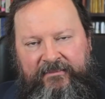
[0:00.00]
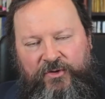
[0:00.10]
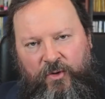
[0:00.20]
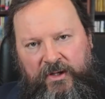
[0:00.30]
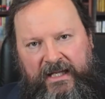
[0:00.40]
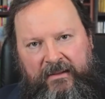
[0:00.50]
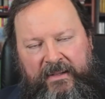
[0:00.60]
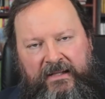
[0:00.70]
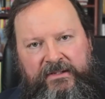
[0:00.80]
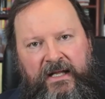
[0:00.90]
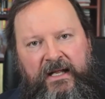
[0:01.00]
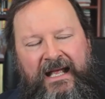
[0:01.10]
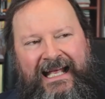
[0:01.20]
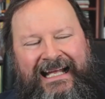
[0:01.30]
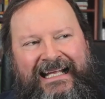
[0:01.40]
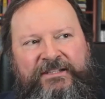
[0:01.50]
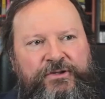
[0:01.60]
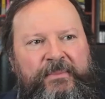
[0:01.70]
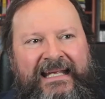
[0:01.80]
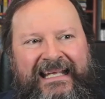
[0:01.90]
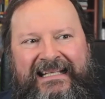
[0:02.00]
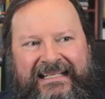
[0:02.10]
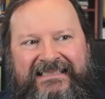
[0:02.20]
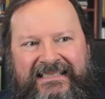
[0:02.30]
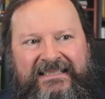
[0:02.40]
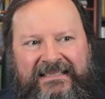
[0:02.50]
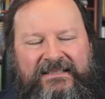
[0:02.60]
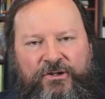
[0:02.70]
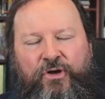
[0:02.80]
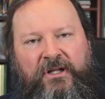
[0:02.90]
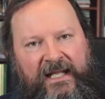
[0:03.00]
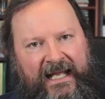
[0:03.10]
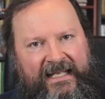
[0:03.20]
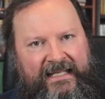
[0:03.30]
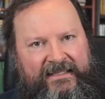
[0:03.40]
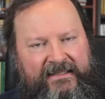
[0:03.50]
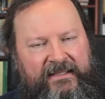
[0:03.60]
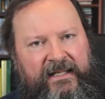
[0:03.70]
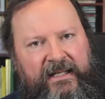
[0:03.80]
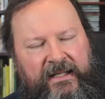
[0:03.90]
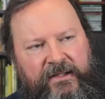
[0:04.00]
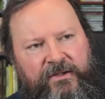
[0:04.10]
am talking about. To me, it doesn't look like it.